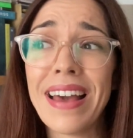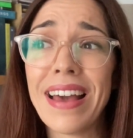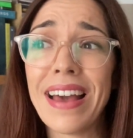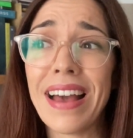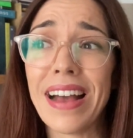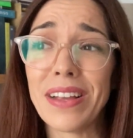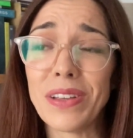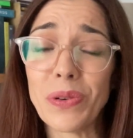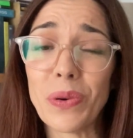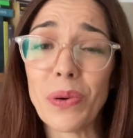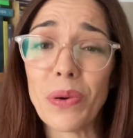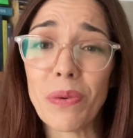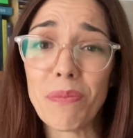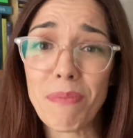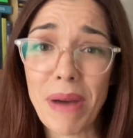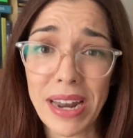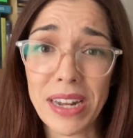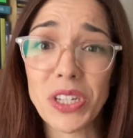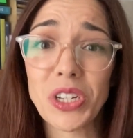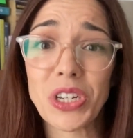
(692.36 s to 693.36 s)
and you're
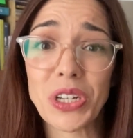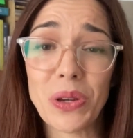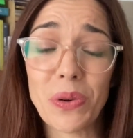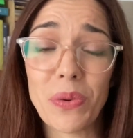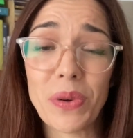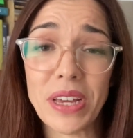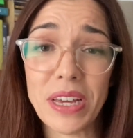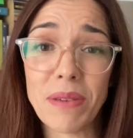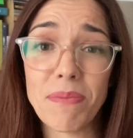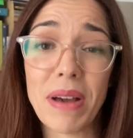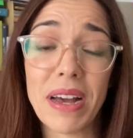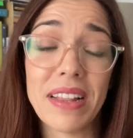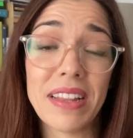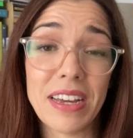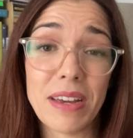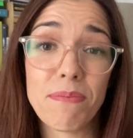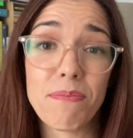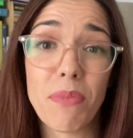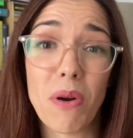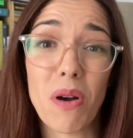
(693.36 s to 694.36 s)
managing your email
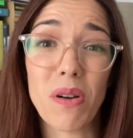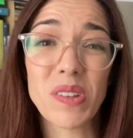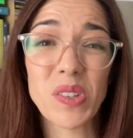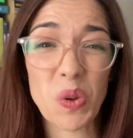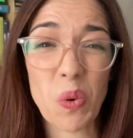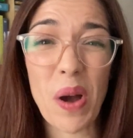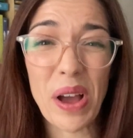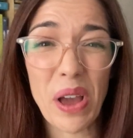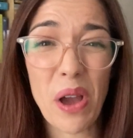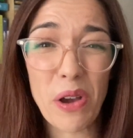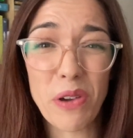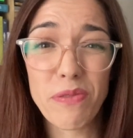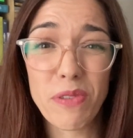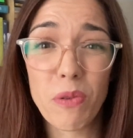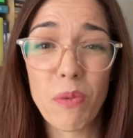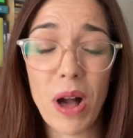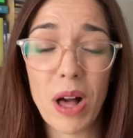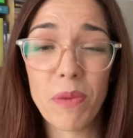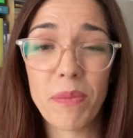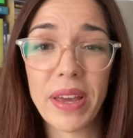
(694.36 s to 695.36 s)
inbox quite
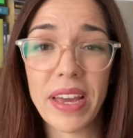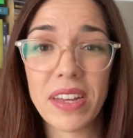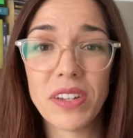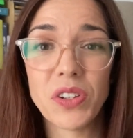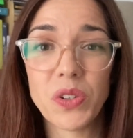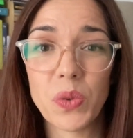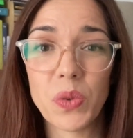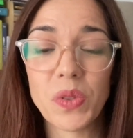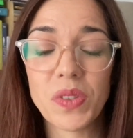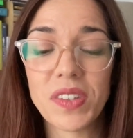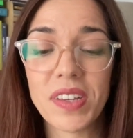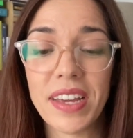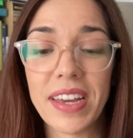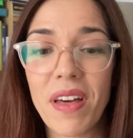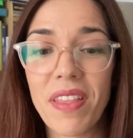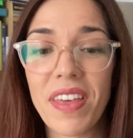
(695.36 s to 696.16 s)
overwhelming and daunting,